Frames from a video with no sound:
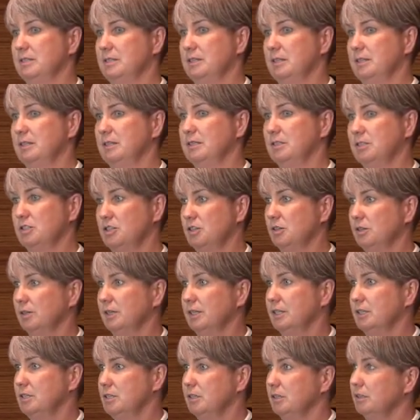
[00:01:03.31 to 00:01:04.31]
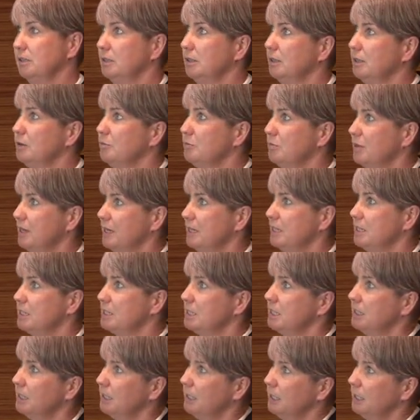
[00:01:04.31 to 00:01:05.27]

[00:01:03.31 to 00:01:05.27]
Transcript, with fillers: in trying to embed